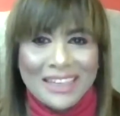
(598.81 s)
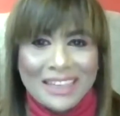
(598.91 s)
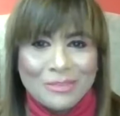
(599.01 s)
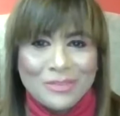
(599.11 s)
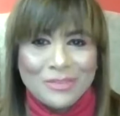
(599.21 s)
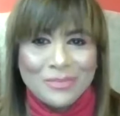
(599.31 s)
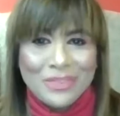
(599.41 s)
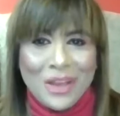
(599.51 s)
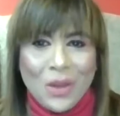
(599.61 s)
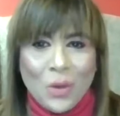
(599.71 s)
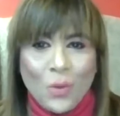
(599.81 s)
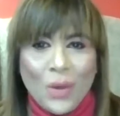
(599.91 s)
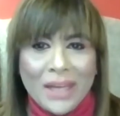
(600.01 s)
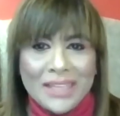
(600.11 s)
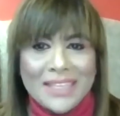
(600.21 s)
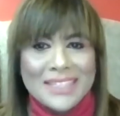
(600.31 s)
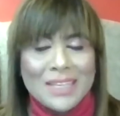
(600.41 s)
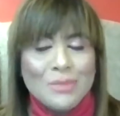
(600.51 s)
life. What is the